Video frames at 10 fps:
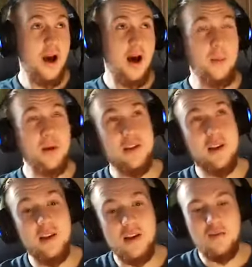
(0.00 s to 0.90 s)

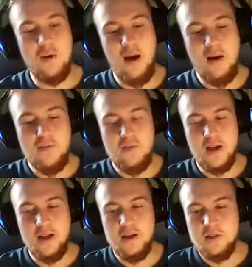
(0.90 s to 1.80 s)
if you have
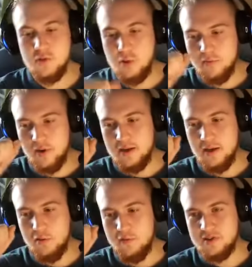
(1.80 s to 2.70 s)
any sort of
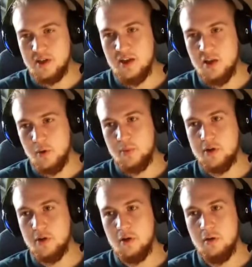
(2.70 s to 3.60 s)
idea of exactly where you want
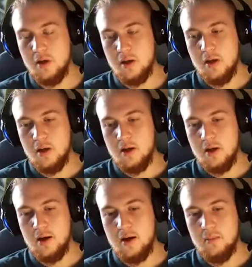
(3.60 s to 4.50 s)
to go,
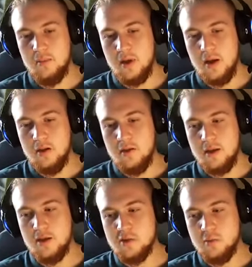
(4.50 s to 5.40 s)

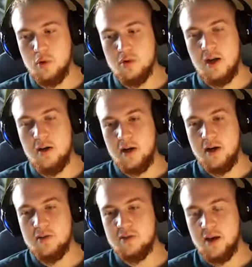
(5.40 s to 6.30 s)
then there's a more
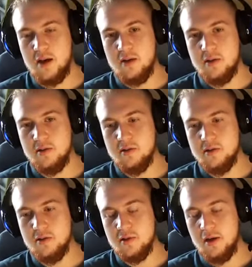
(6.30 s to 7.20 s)
direct and
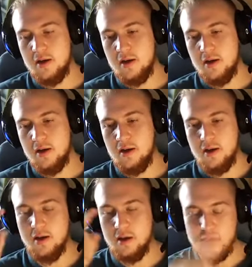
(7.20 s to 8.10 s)

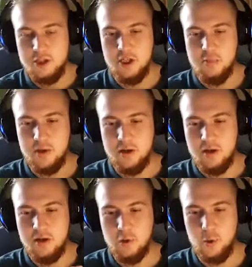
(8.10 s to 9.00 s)
cheaper,
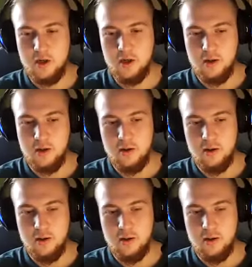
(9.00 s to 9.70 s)
quicker